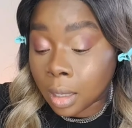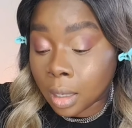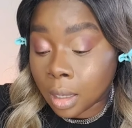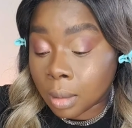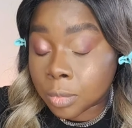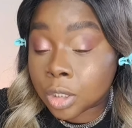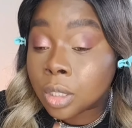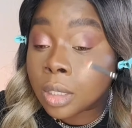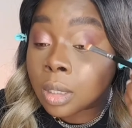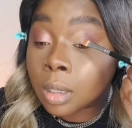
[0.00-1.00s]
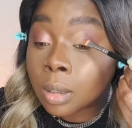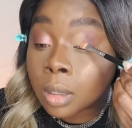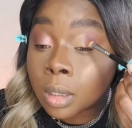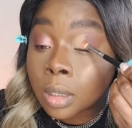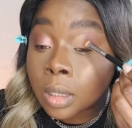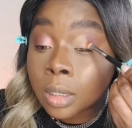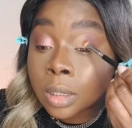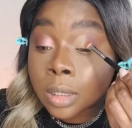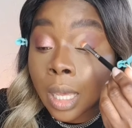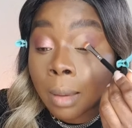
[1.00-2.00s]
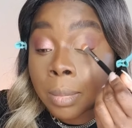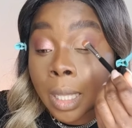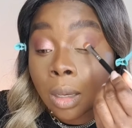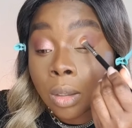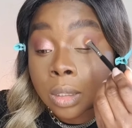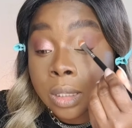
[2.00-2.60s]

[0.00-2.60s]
I'm just gonna tap that on the